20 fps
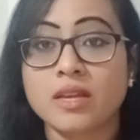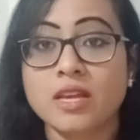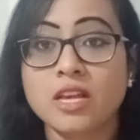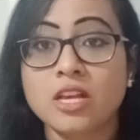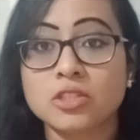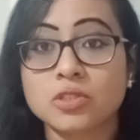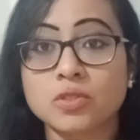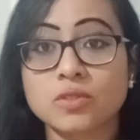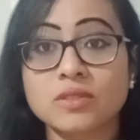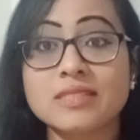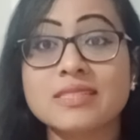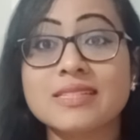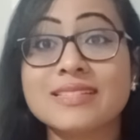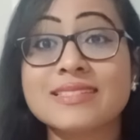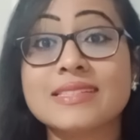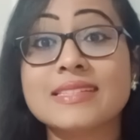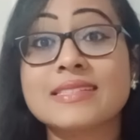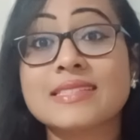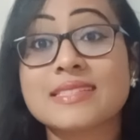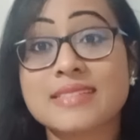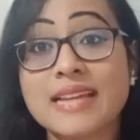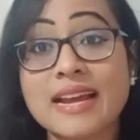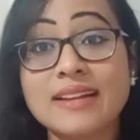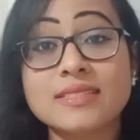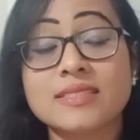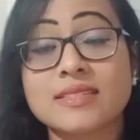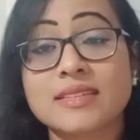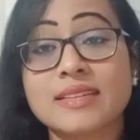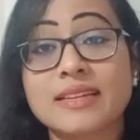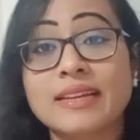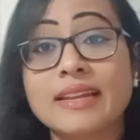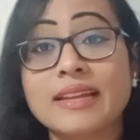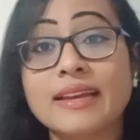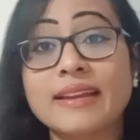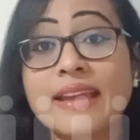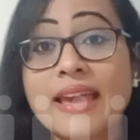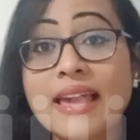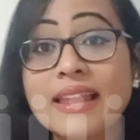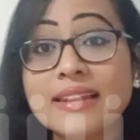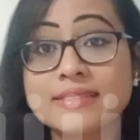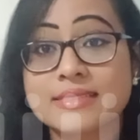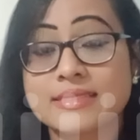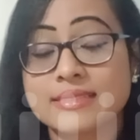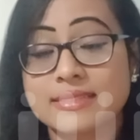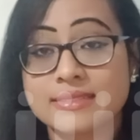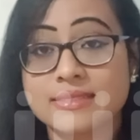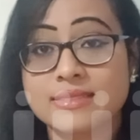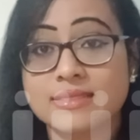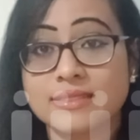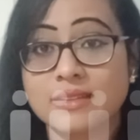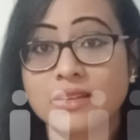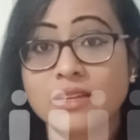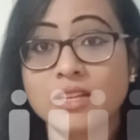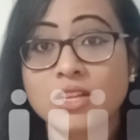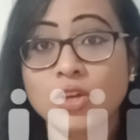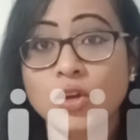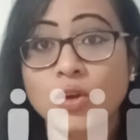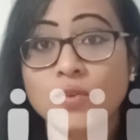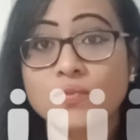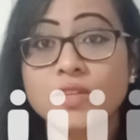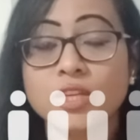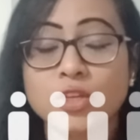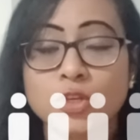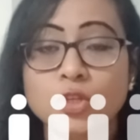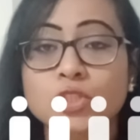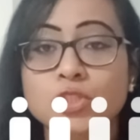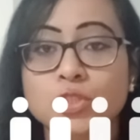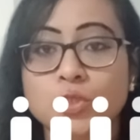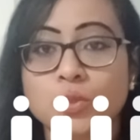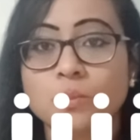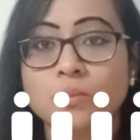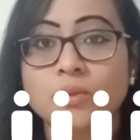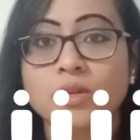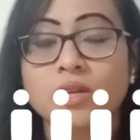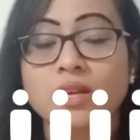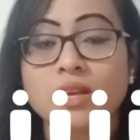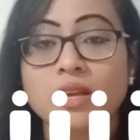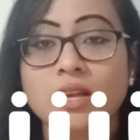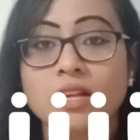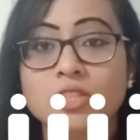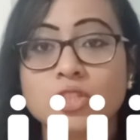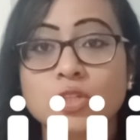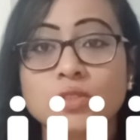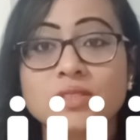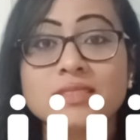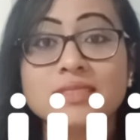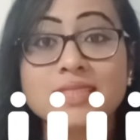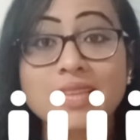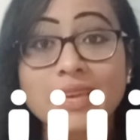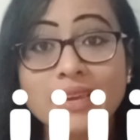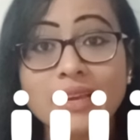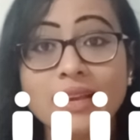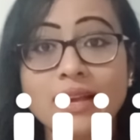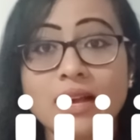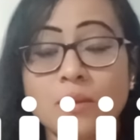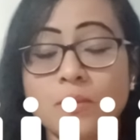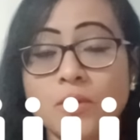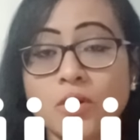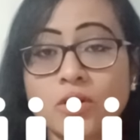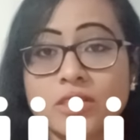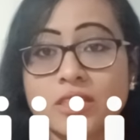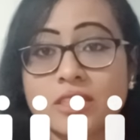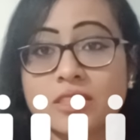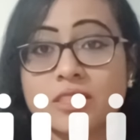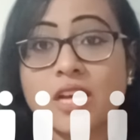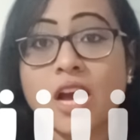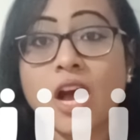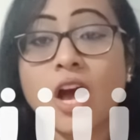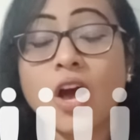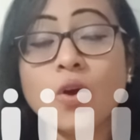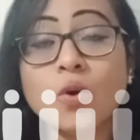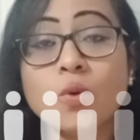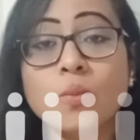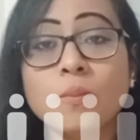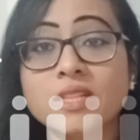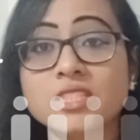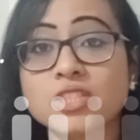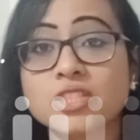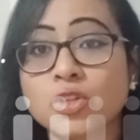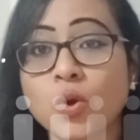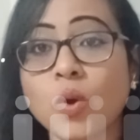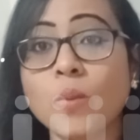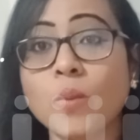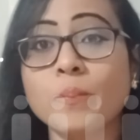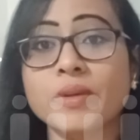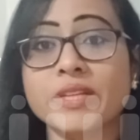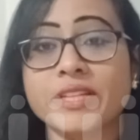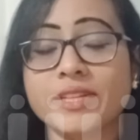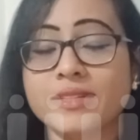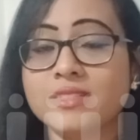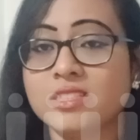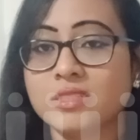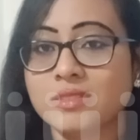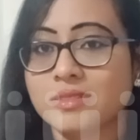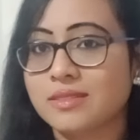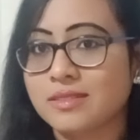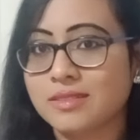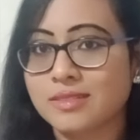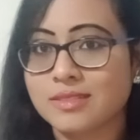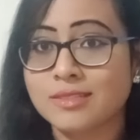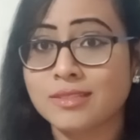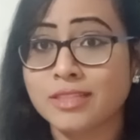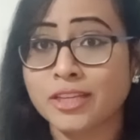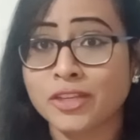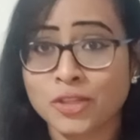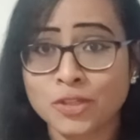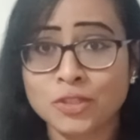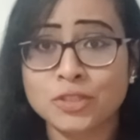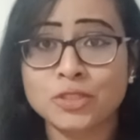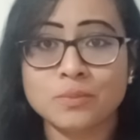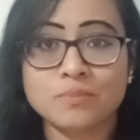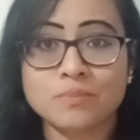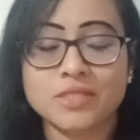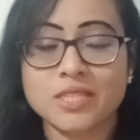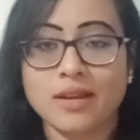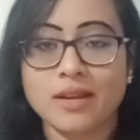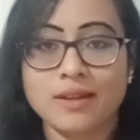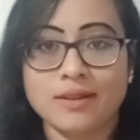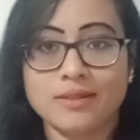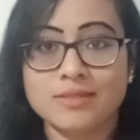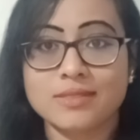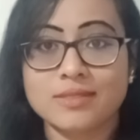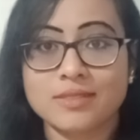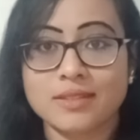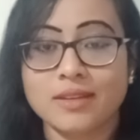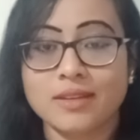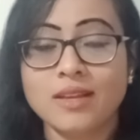So this is the statistical analysis of the YouTube. So think about it, how much competition is in the YouTube channels.